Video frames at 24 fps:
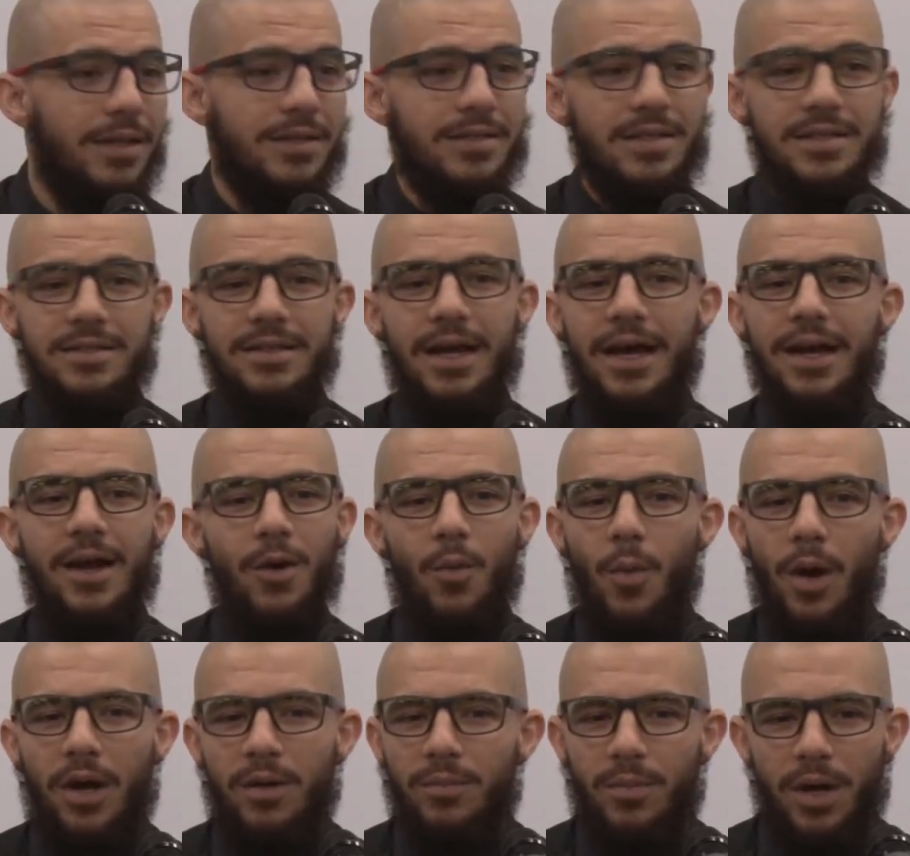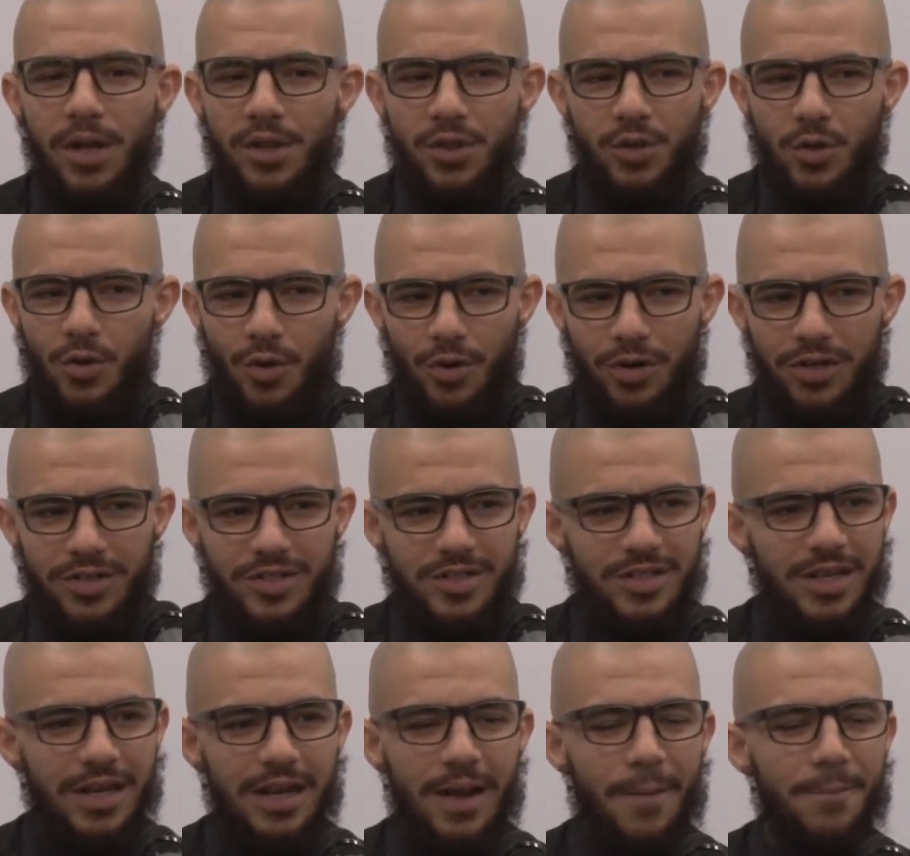This is not a 1 month
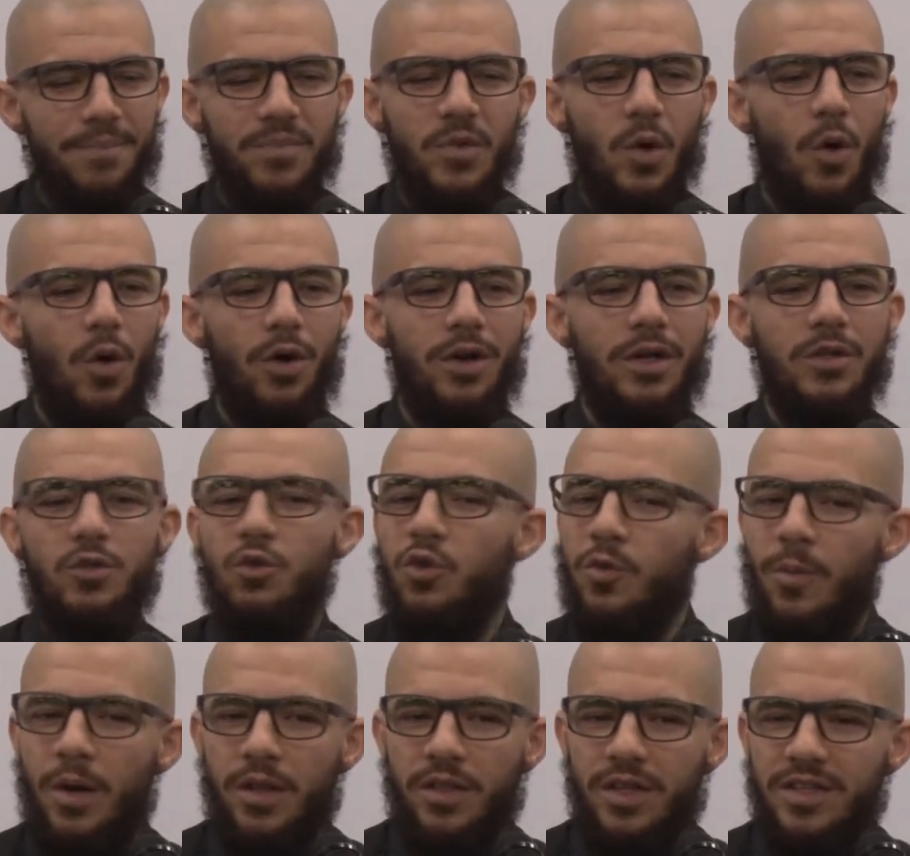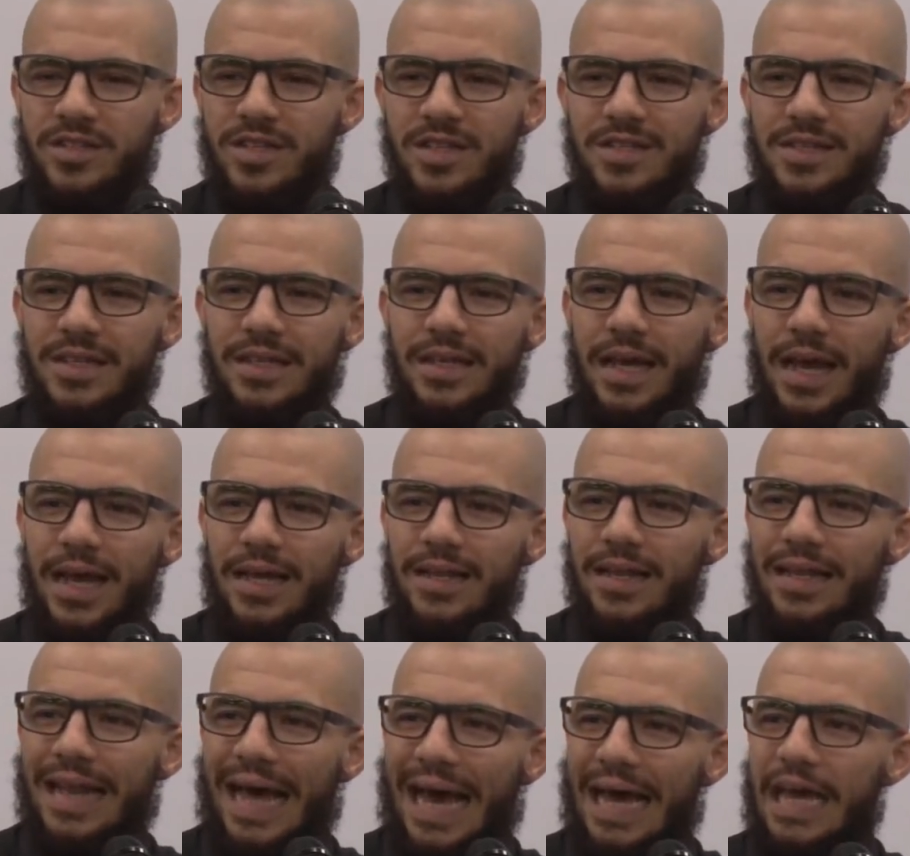course or a 2 month. This is
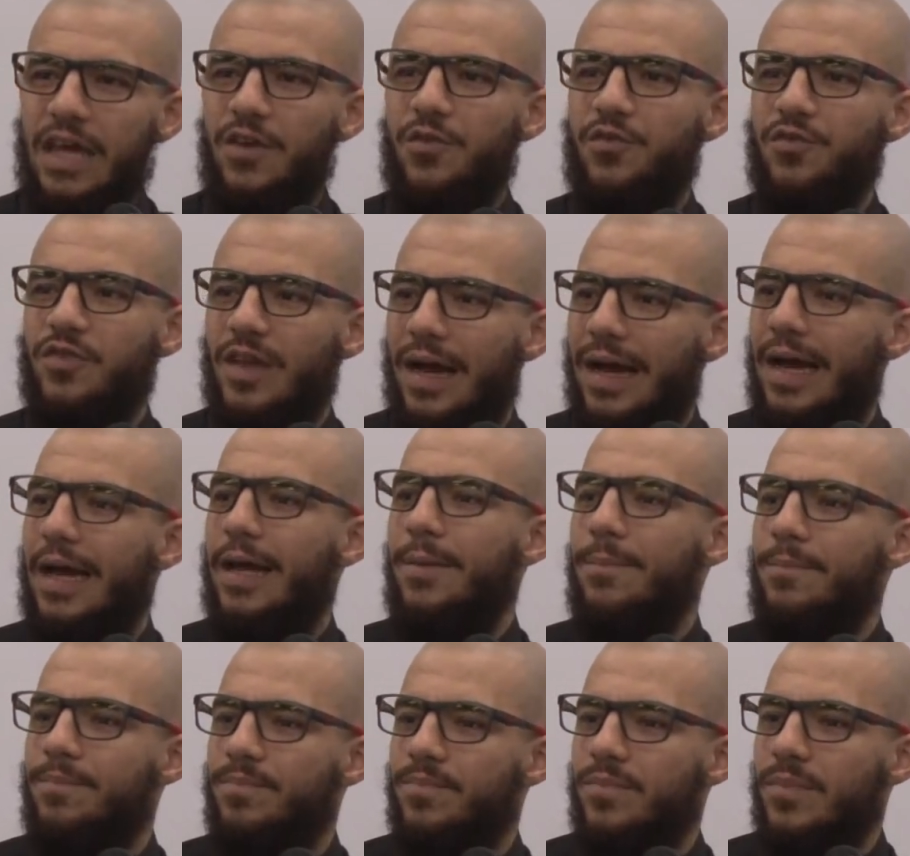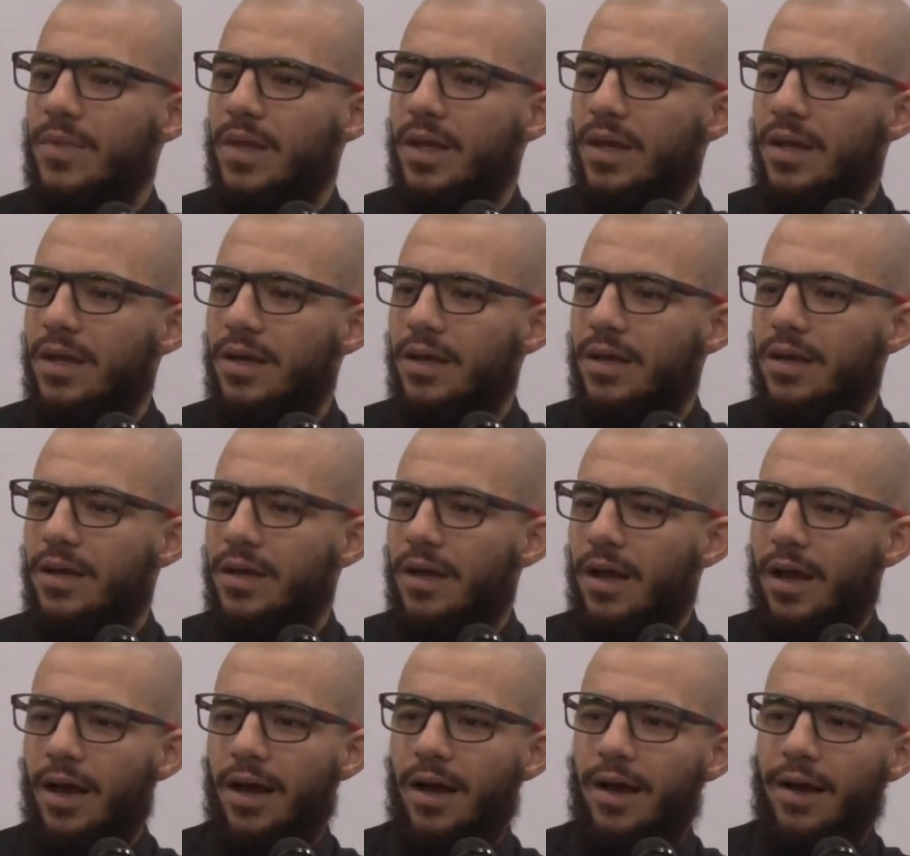a lifetime
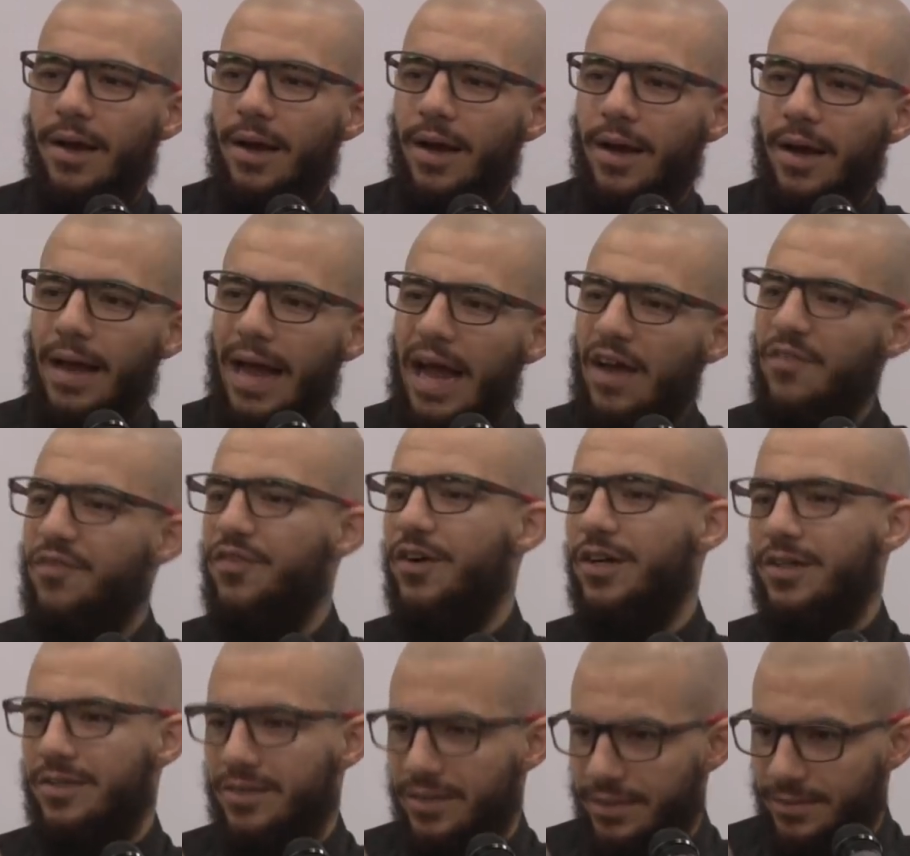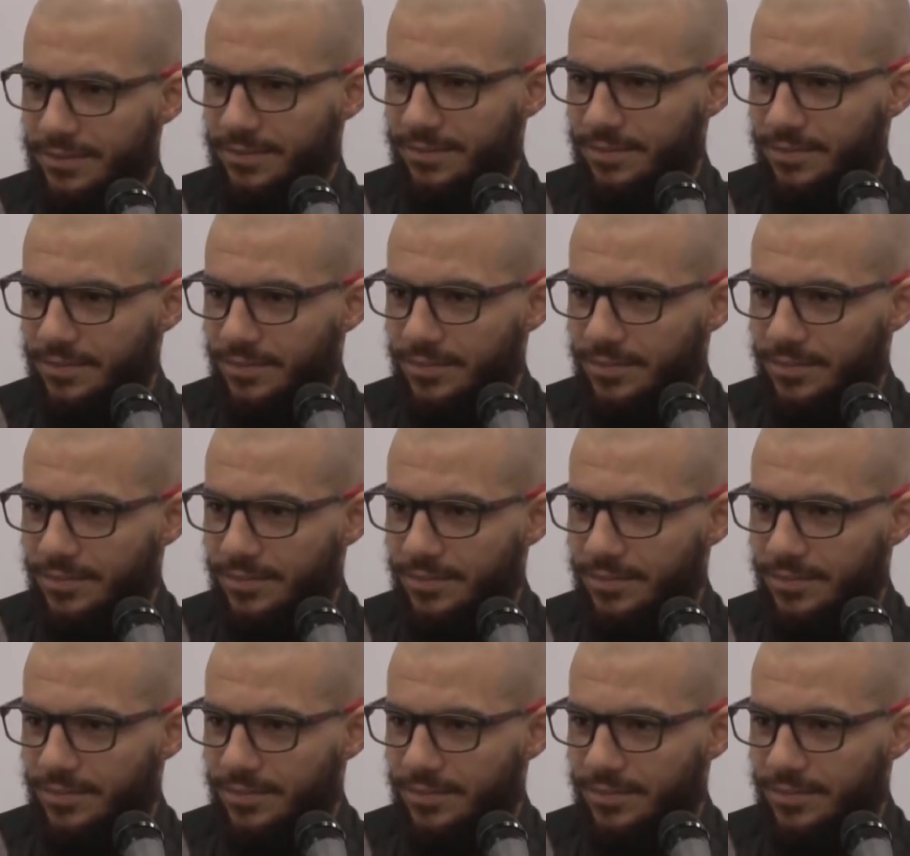effort.